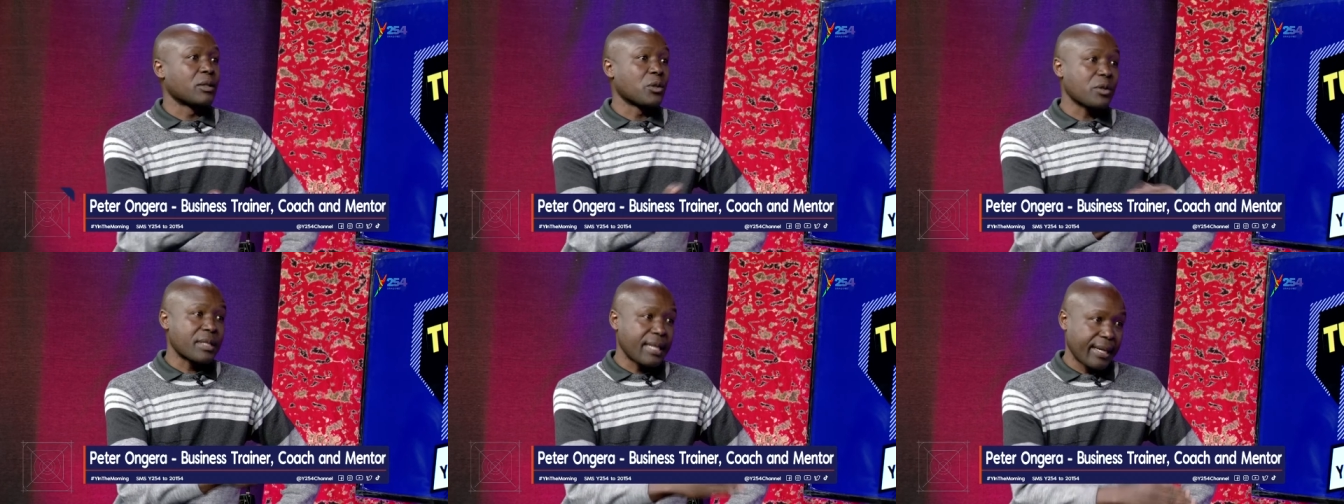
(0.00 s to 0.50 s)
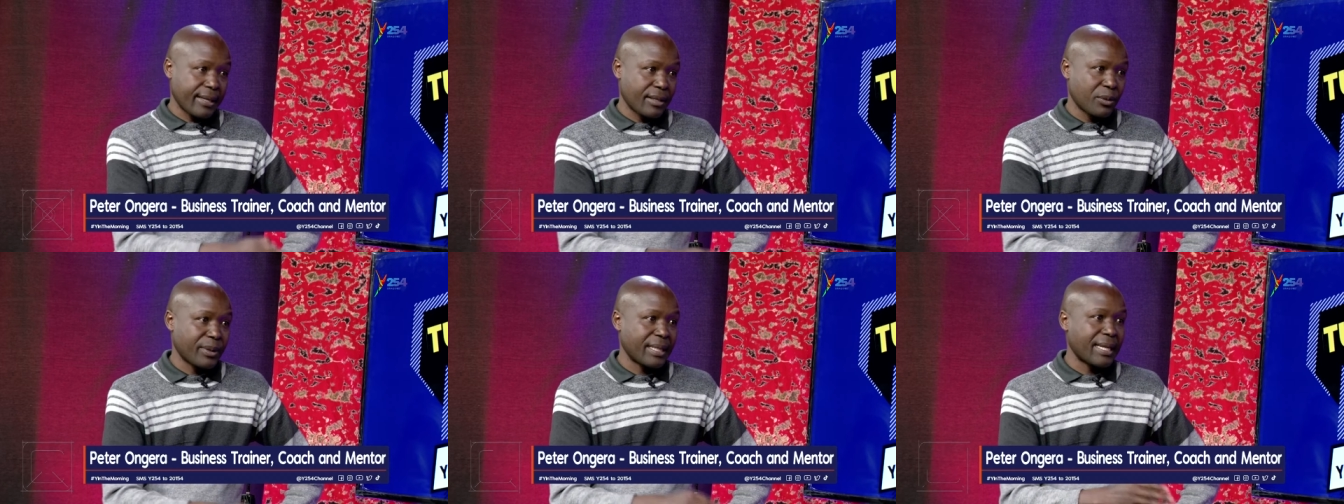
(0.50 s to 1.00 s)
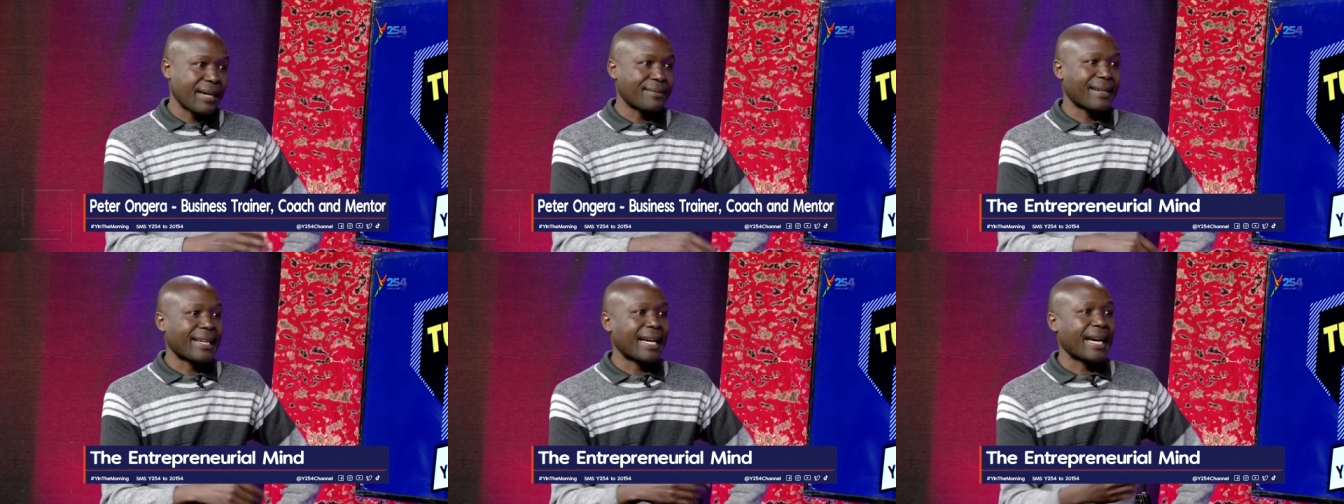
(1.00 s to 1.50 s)
Those days, we didn't
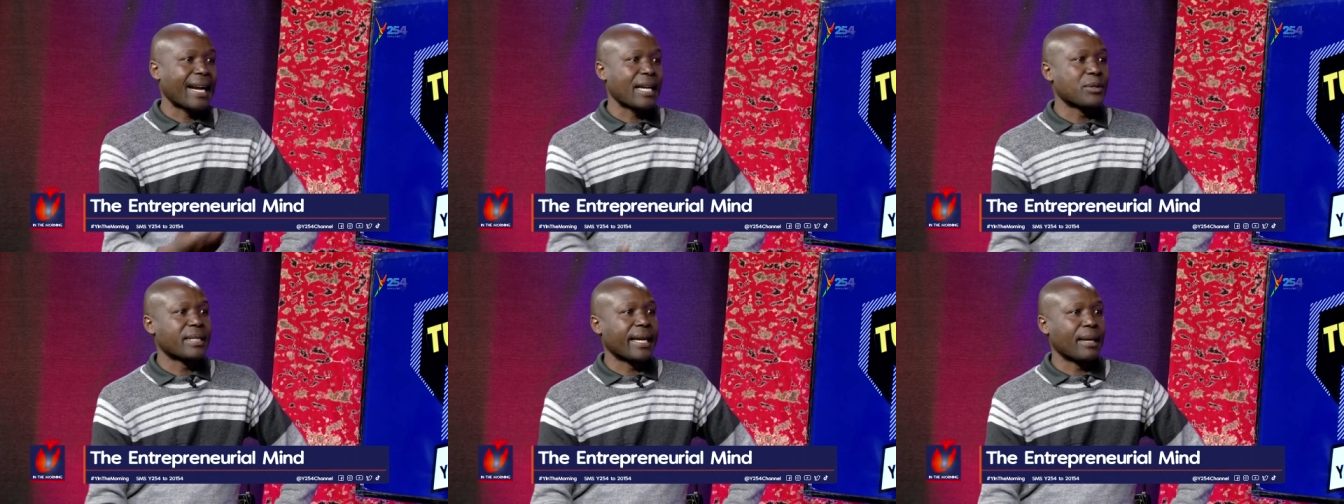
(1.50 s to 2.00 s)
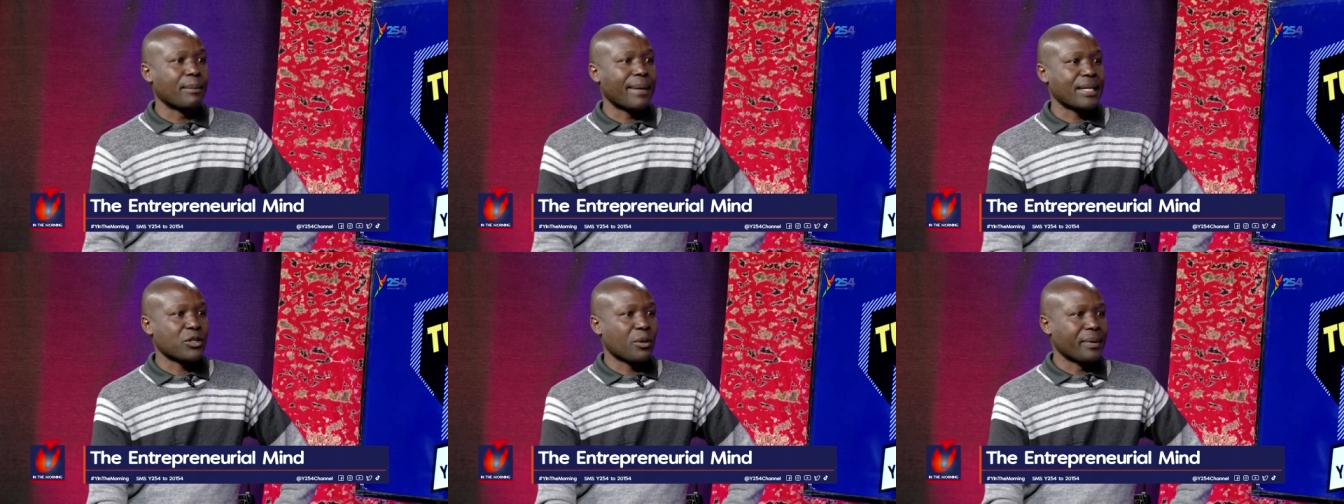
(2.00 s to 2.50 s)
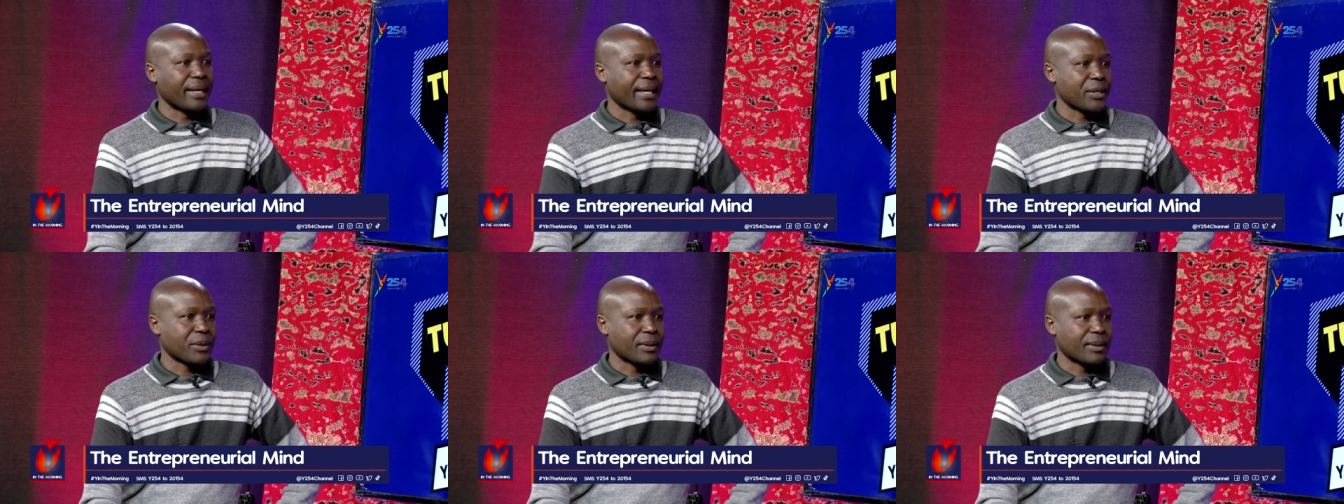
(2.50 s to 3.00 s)
have undergraduate in mass
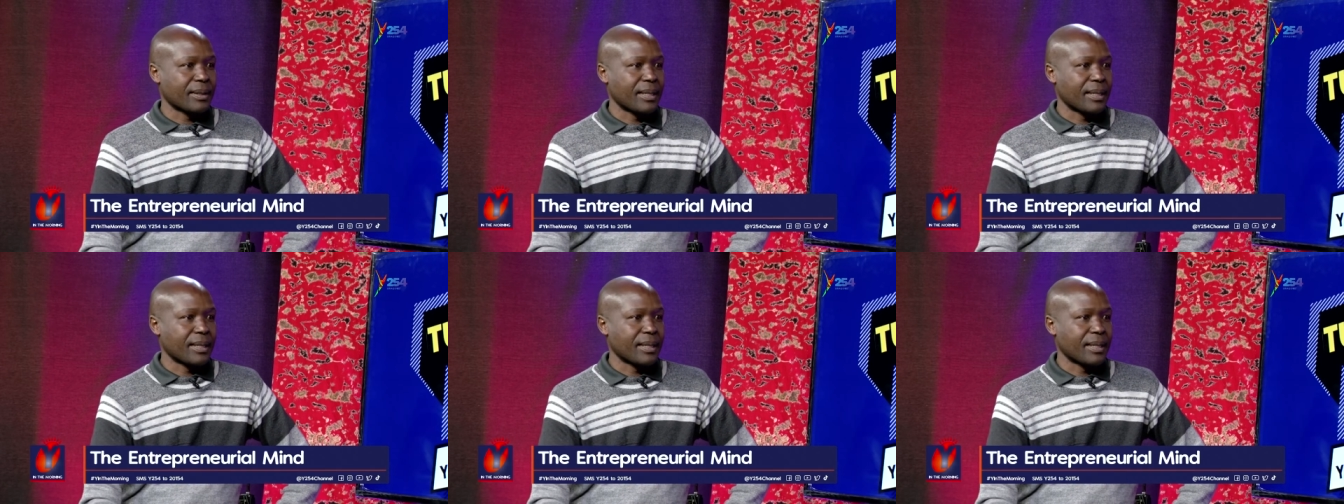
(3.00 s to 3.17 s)
communication.